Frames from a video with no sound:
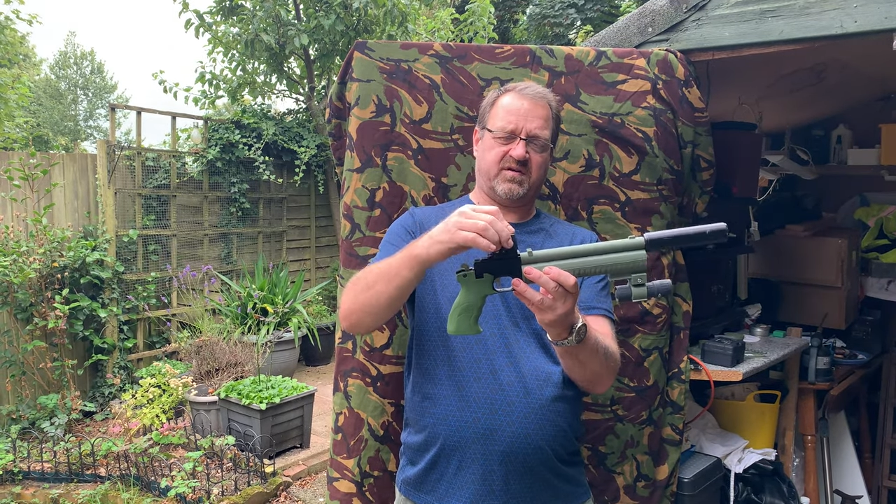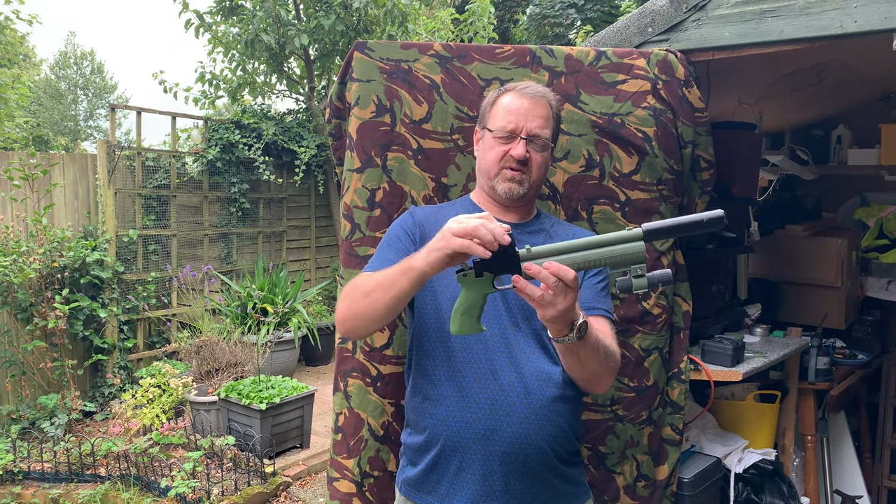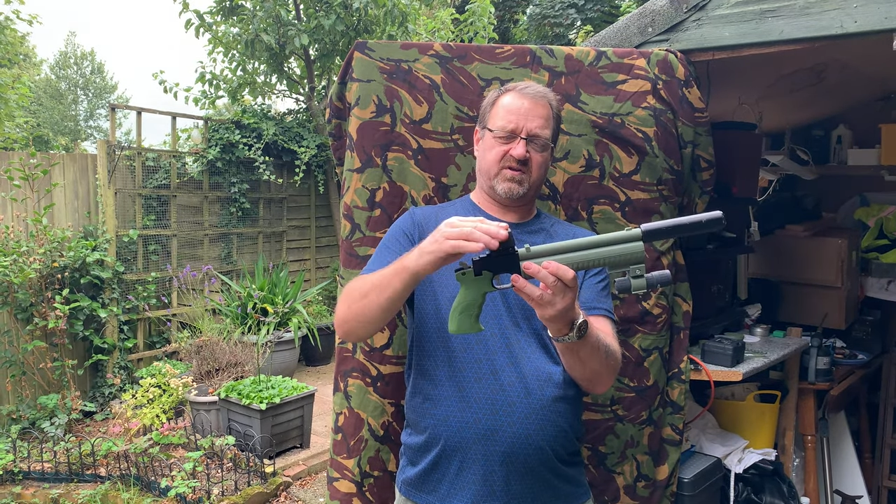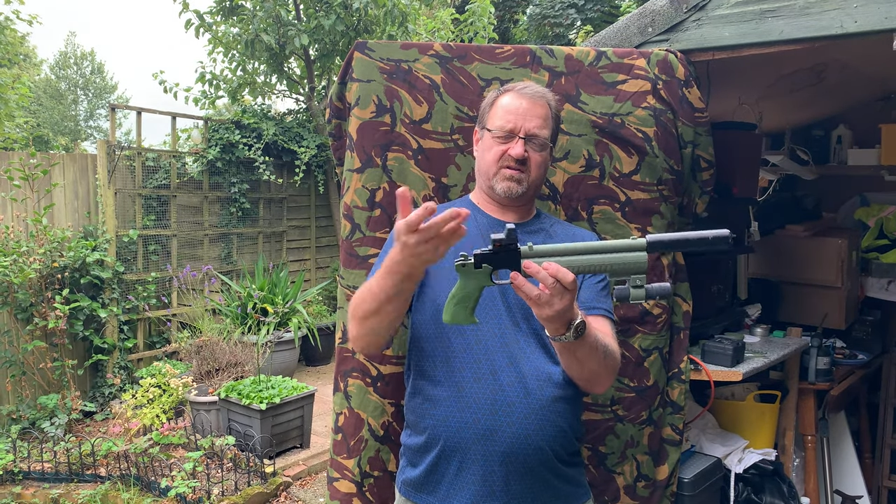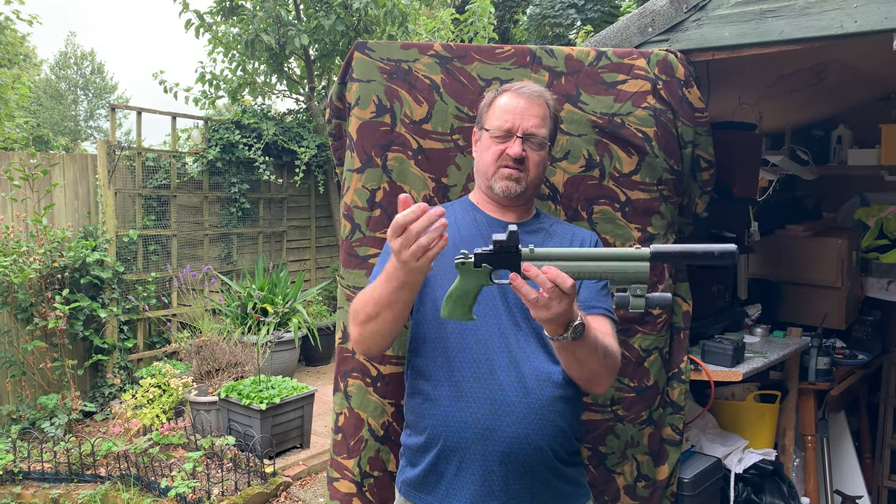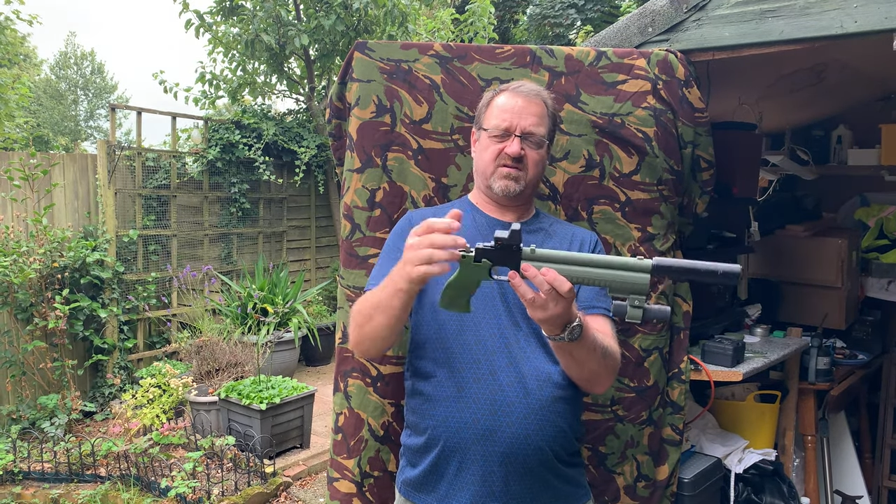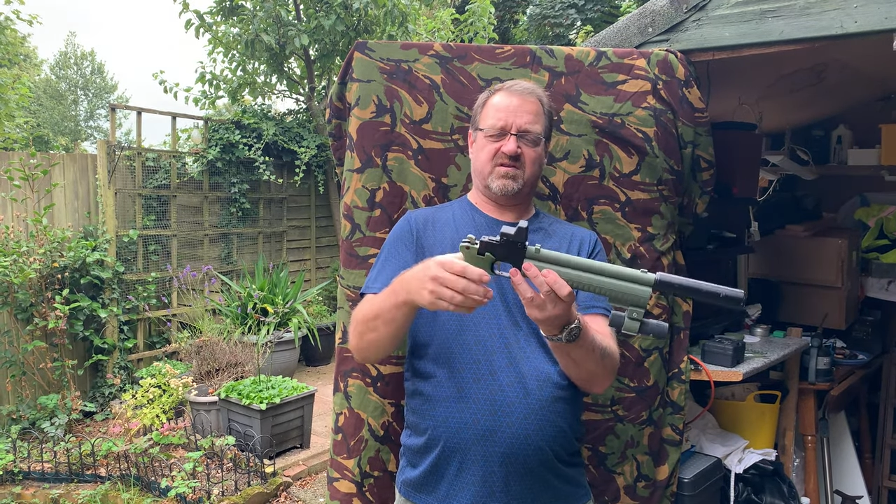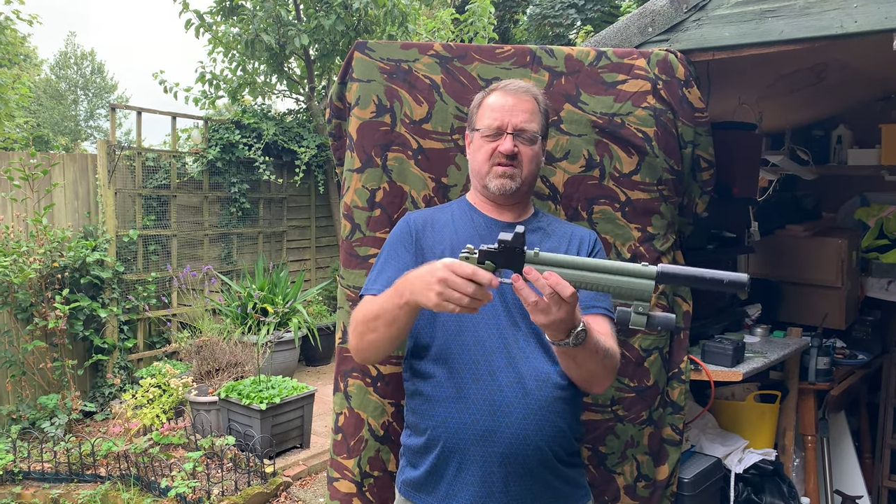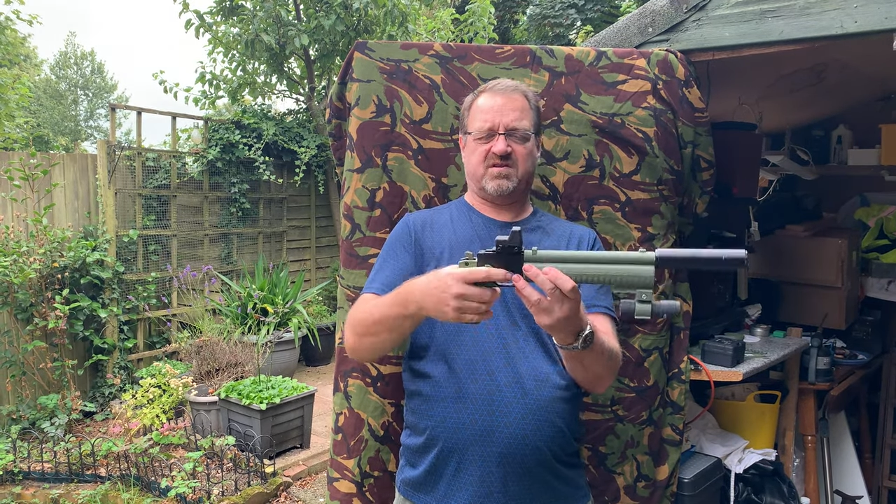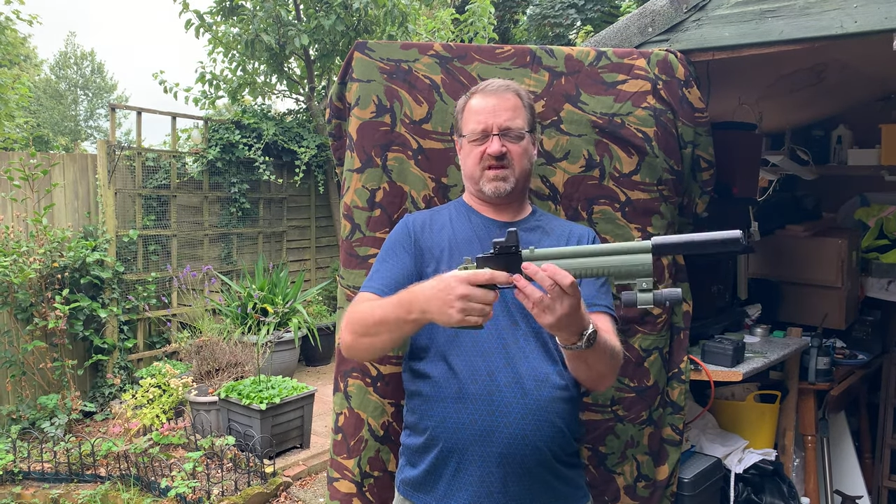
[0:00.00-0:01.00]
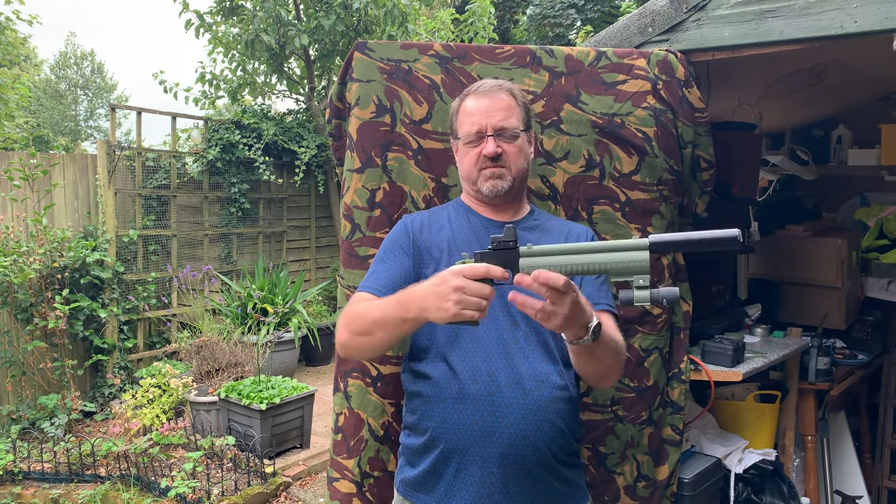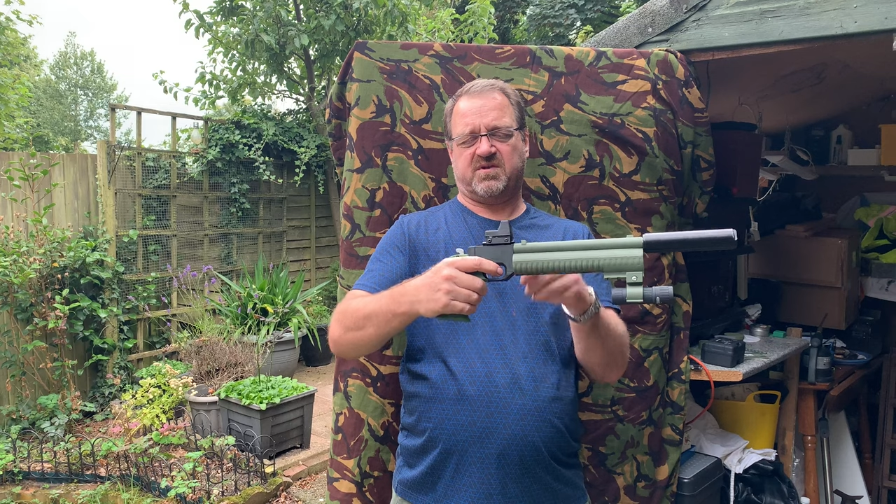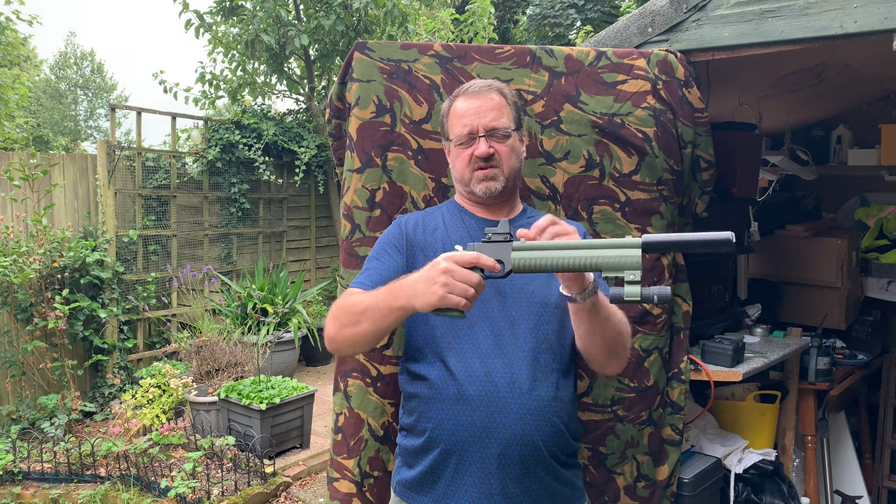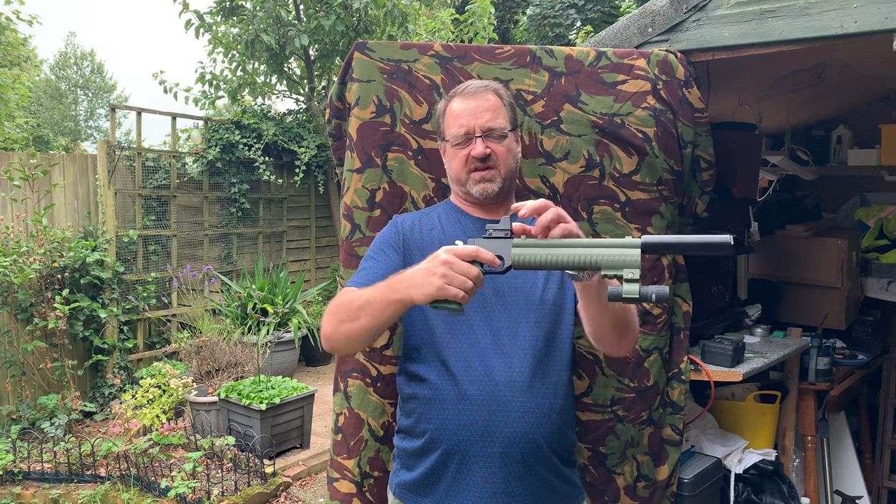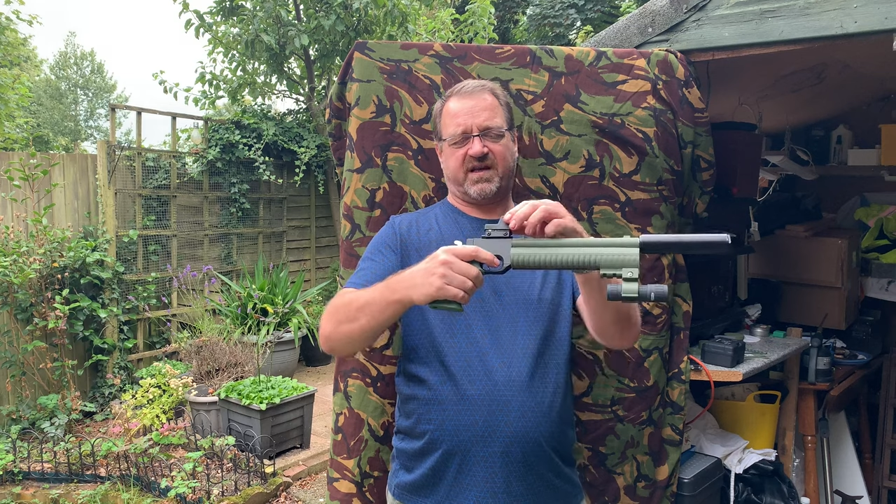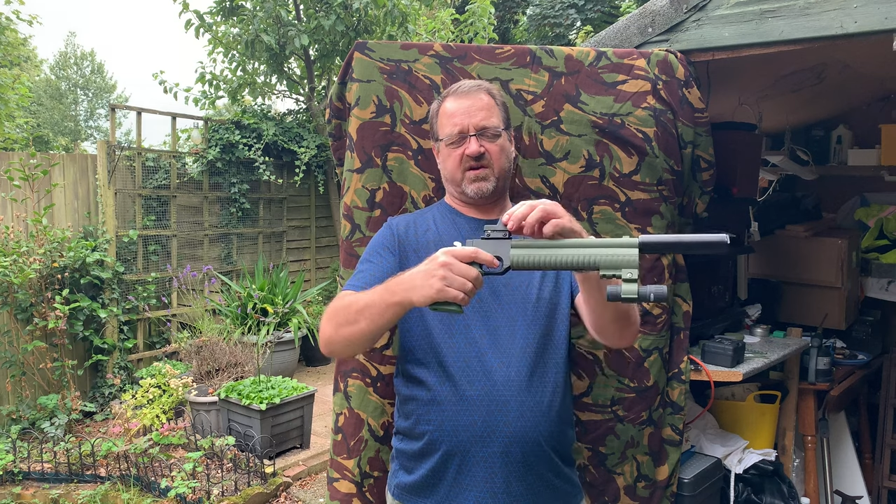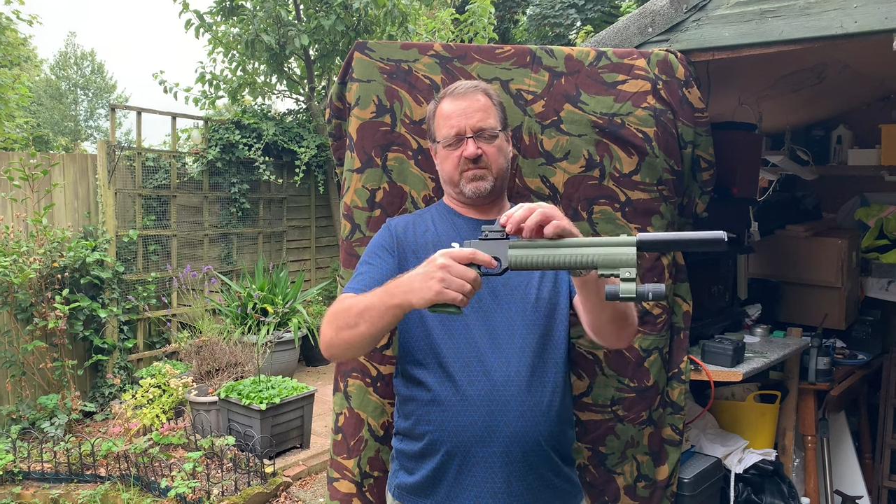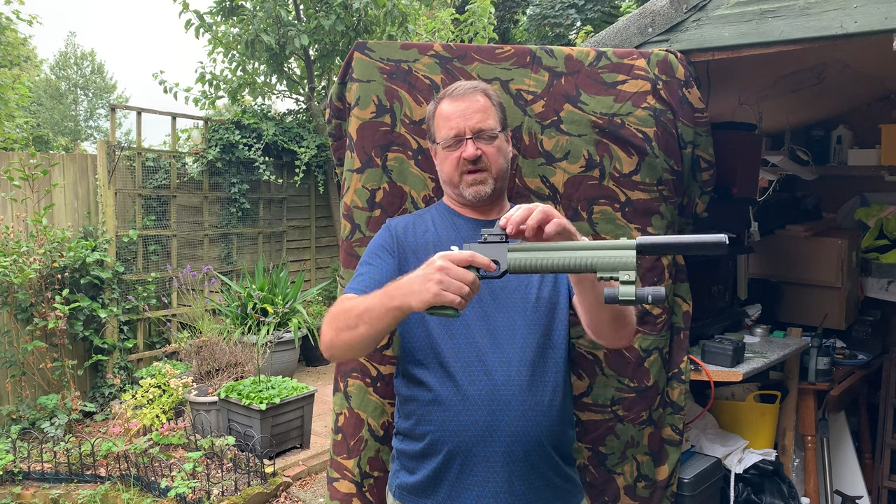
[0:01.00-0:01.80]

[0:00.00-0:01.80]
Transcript: which seems to stick on a